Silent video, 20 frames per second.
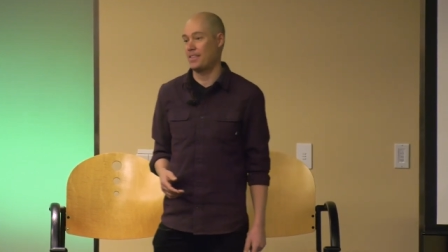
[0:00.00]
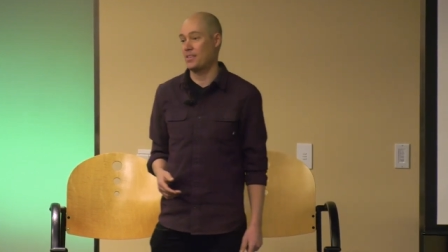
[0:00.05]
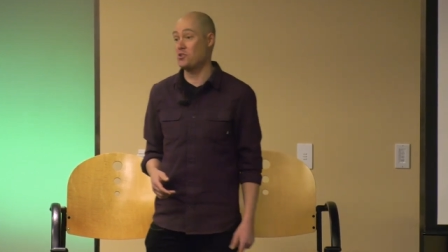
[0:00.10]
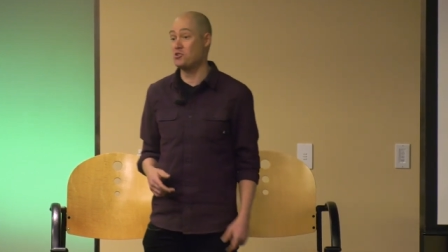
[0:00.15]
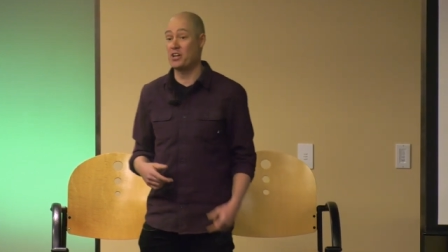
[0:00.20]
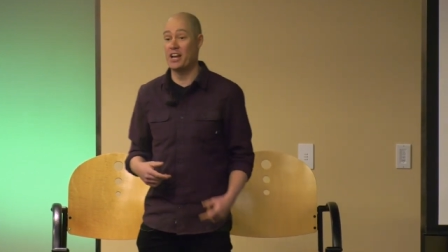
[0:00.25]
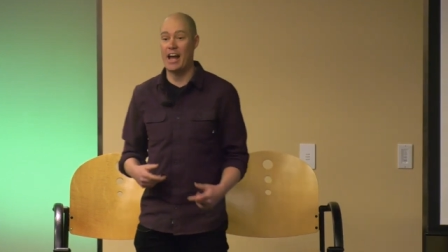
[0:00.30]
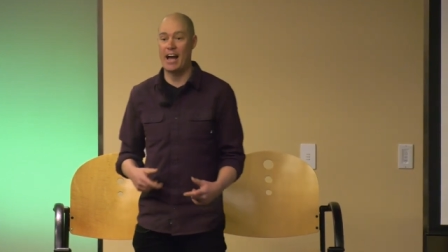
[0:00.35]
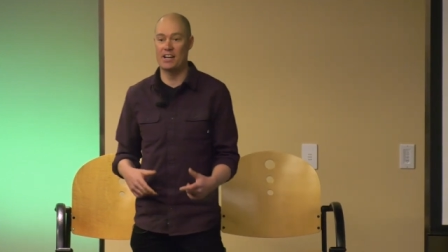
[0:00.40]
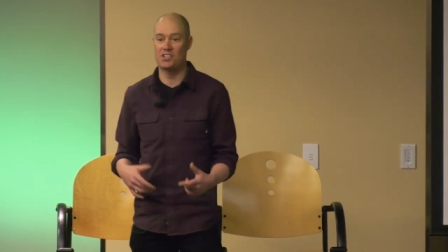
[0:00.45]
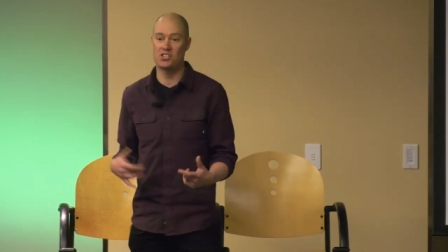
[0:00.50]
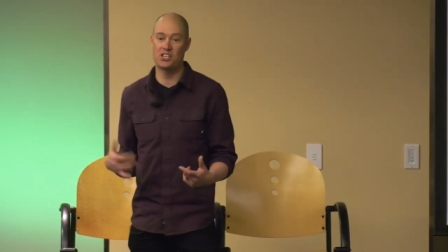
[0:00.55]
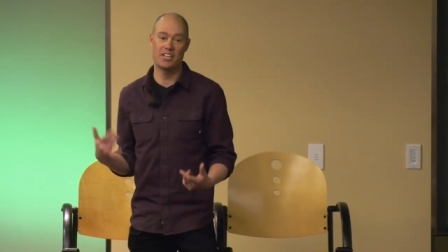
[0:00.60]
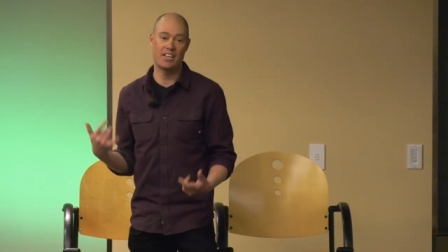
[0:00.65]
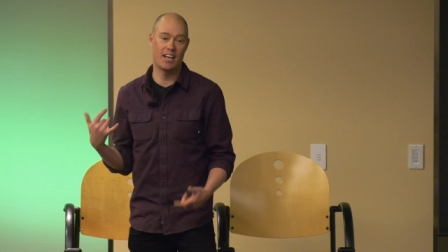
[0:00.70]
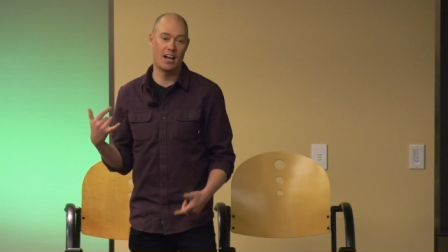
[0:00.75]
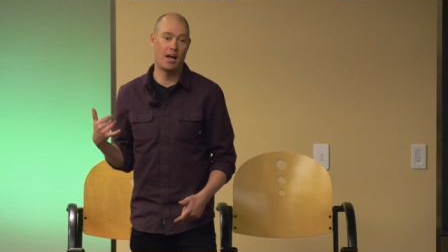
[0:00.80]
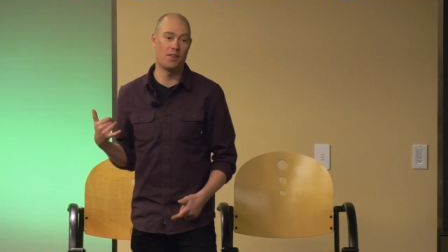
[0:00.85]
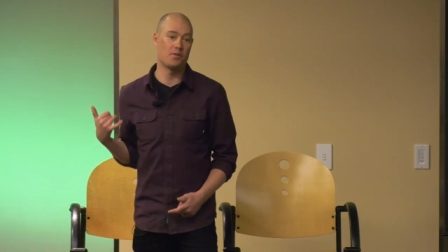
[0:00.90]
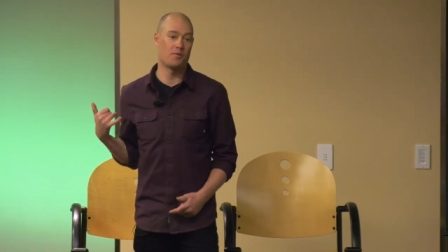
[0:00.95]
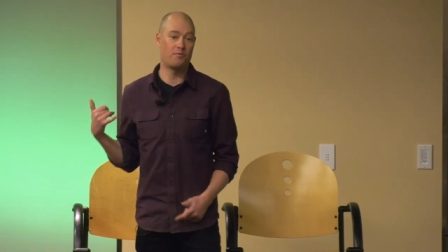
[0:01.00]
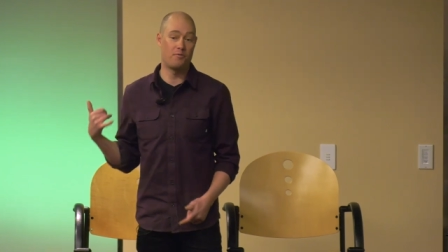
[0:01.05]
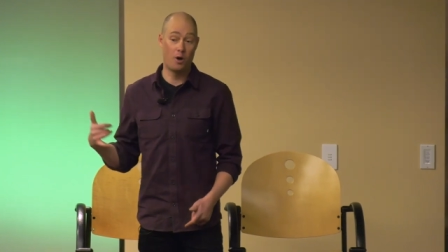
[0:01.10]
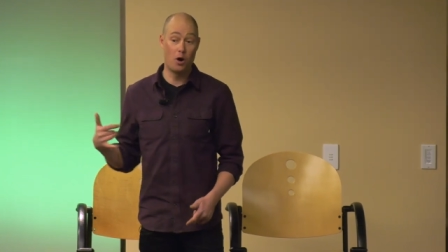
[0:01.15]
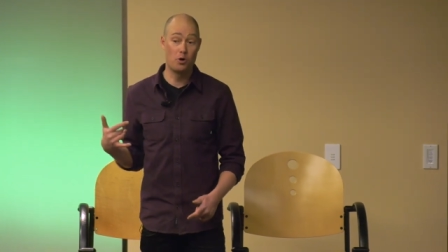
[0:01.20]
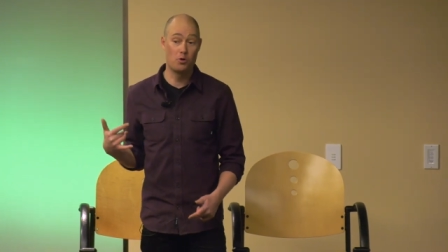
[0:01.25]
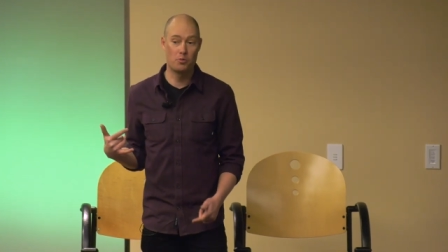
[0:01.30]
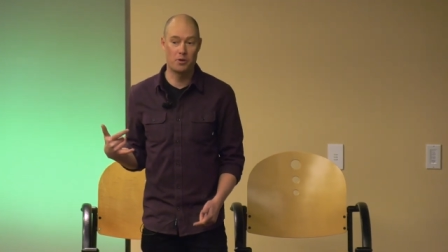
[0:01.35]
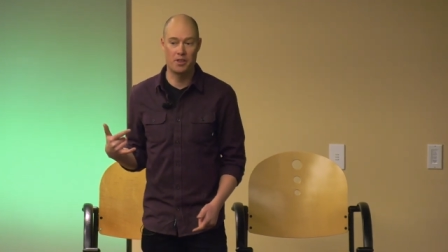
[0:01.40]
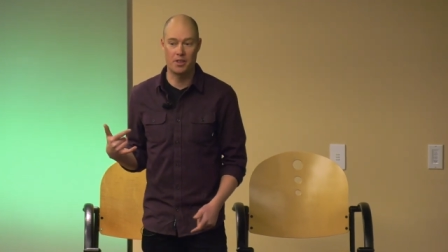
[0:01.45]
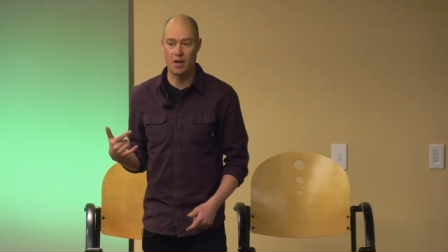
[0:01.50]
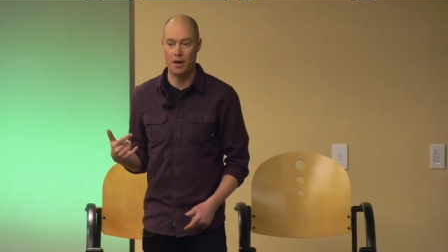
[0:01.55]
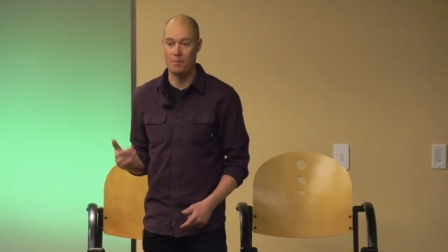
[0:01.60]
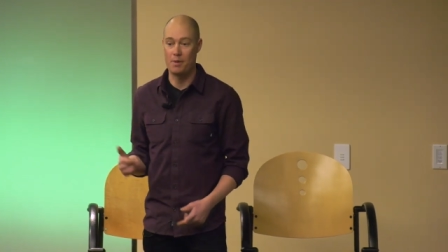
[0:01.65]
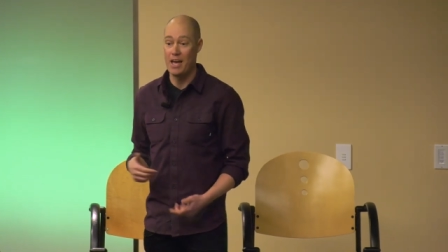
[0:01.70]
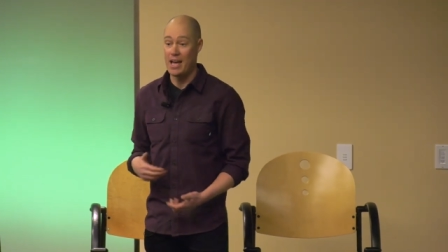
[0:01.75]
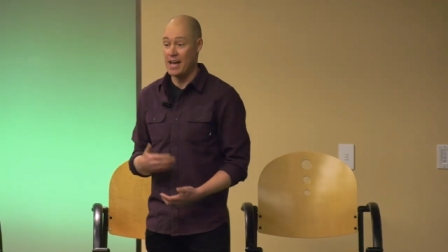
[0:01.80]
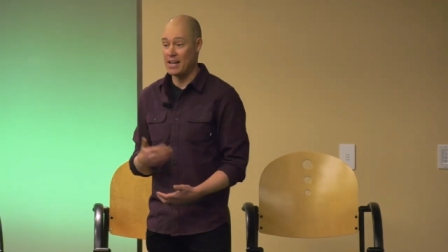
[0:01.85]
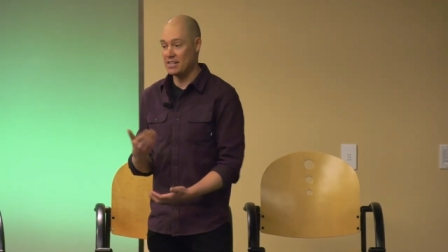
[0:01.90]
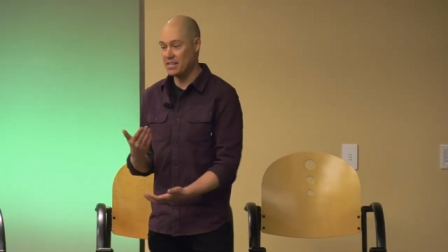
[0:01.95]
You can actually get on the phone with
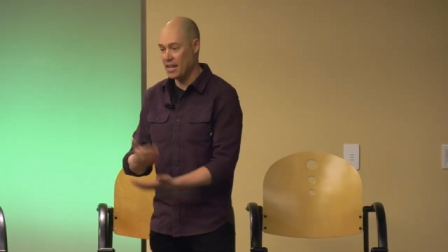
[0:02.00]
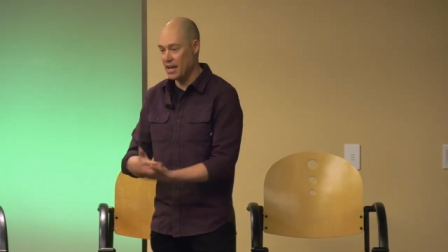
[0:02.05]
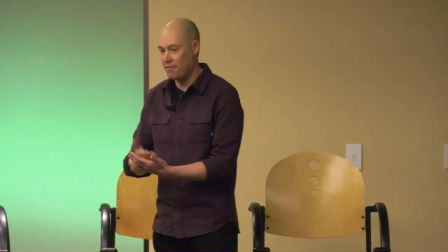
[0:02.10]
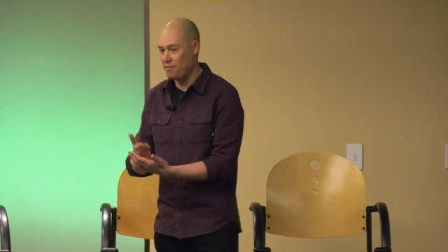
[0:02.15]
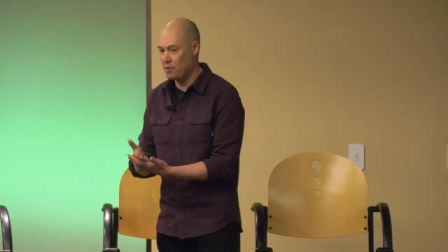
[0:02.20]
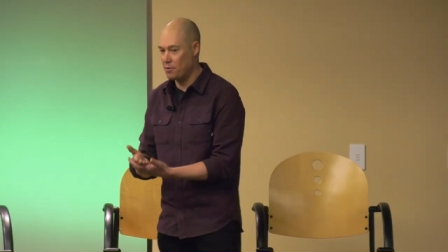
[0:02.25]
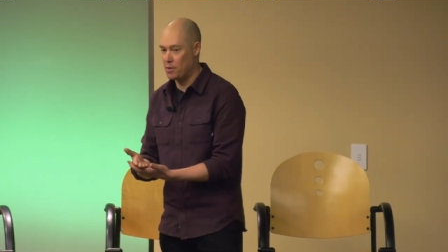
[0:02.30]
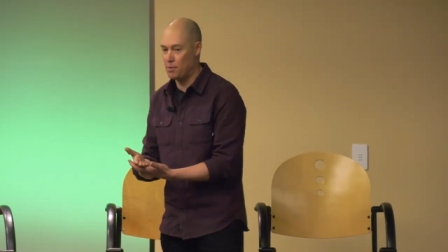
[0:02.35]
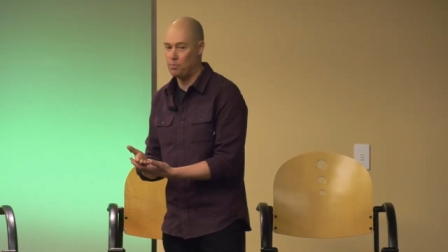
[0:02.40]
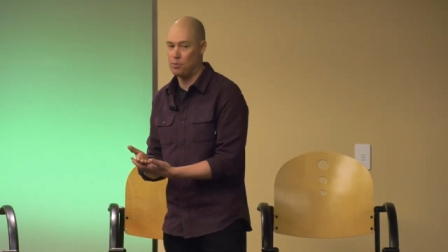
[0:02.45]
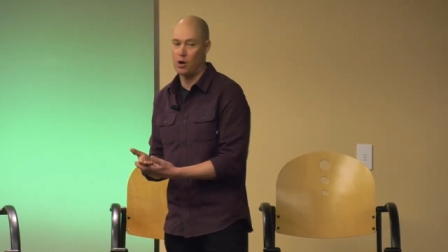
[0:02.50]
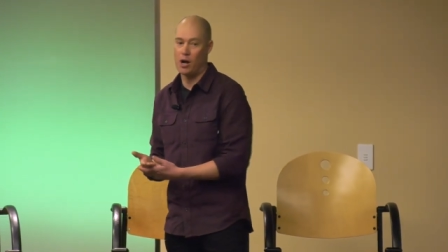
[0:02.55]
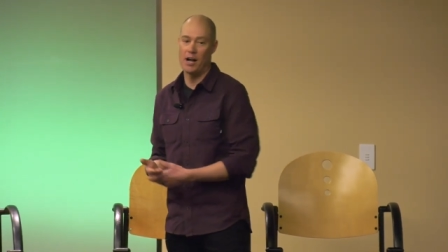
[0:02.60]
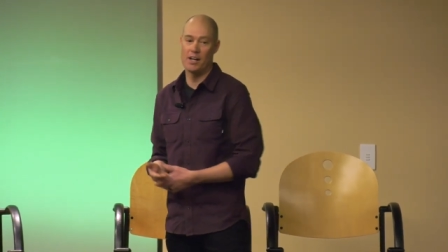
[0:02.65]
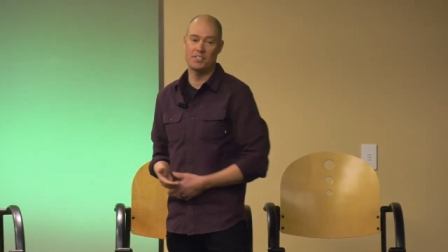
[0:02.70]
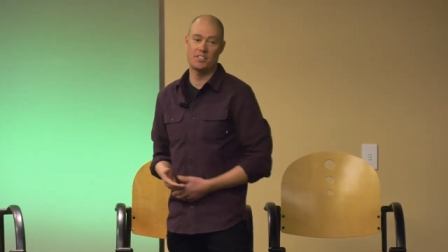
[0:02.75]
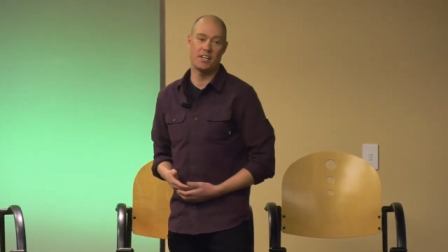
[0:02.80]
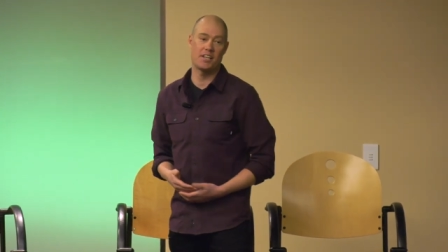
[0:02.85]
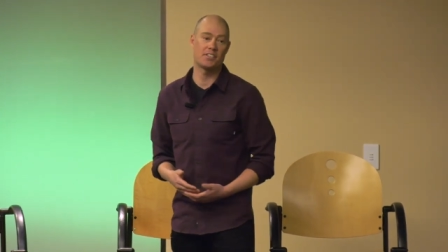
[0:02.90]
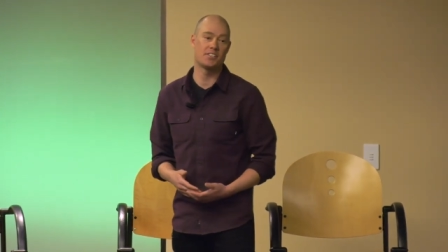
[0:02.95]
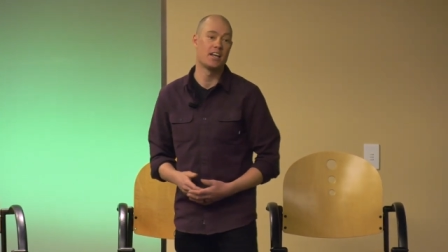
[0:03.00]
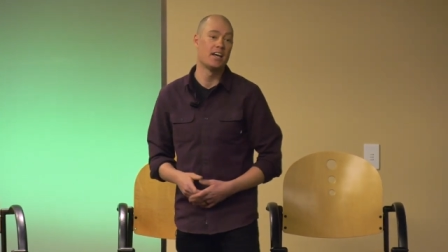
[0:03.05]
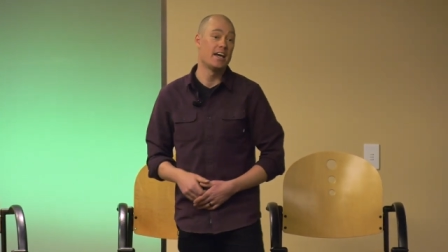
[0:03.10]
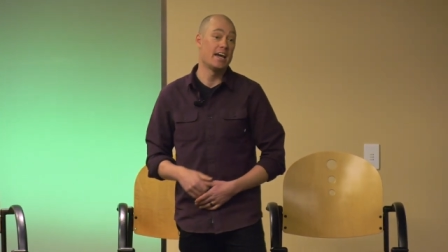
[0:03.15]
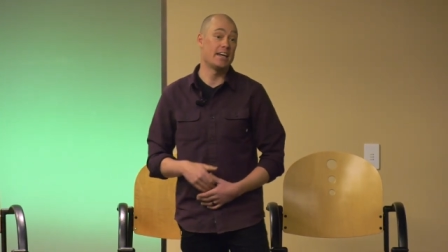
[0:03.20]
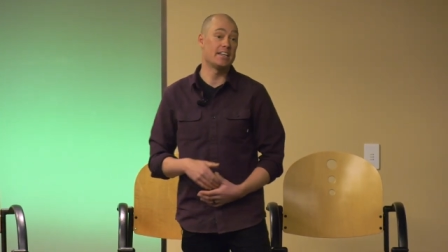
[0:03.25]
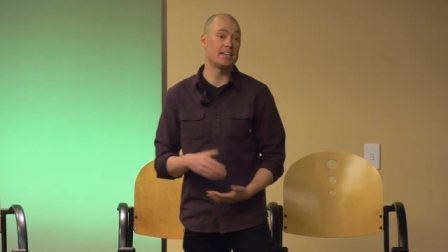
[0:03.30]
them and give them the process